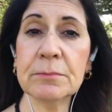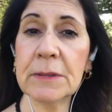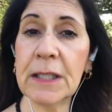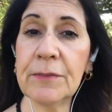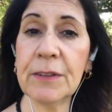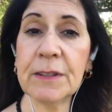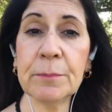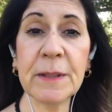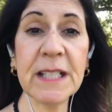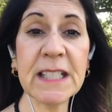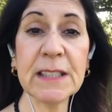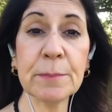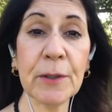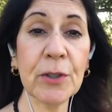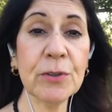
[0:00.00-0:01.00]
even been
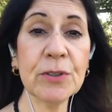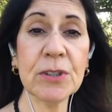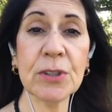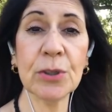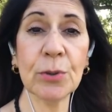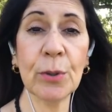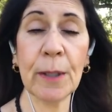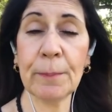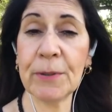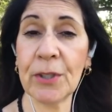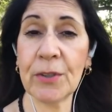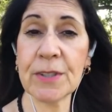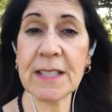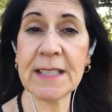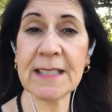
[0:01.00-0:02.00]
exposed to
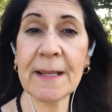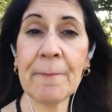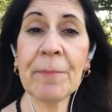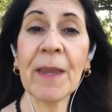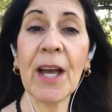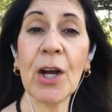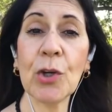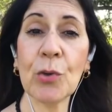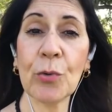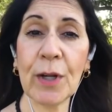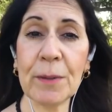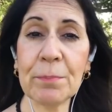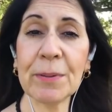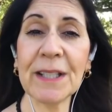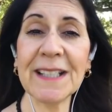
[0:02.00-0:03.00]
hypnosis, a
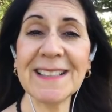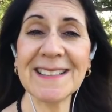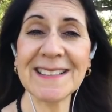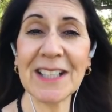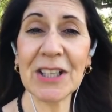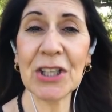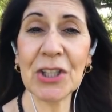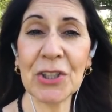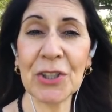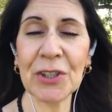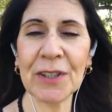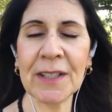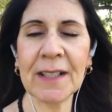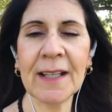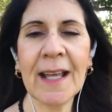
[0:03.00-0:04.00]
great place to
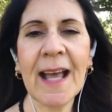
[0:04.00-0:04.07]
learn.